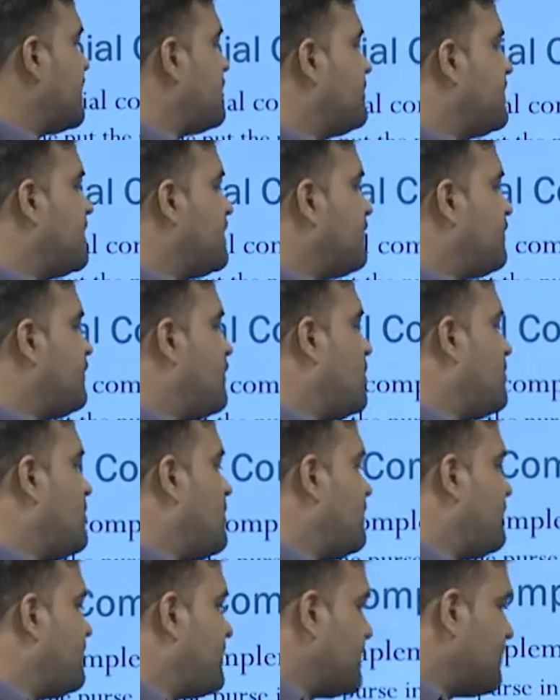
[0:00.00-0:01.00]
be in a form
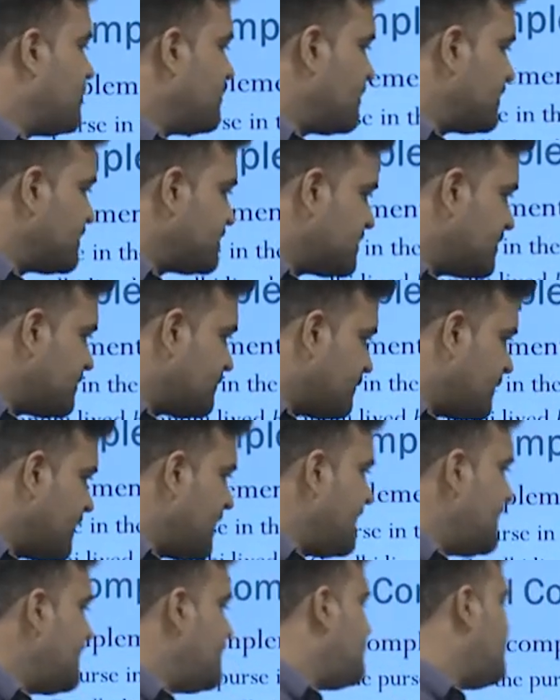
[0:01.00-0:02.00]
of prepositional
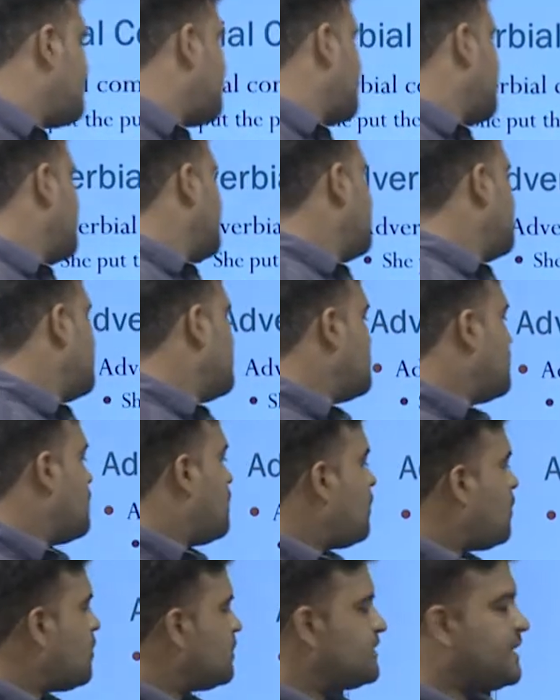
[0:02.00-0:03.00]
phrase,
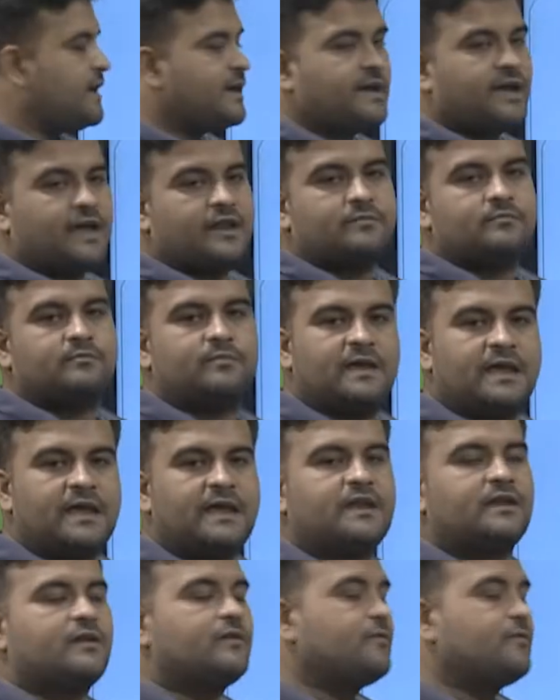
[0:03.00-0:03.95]
or they can be in a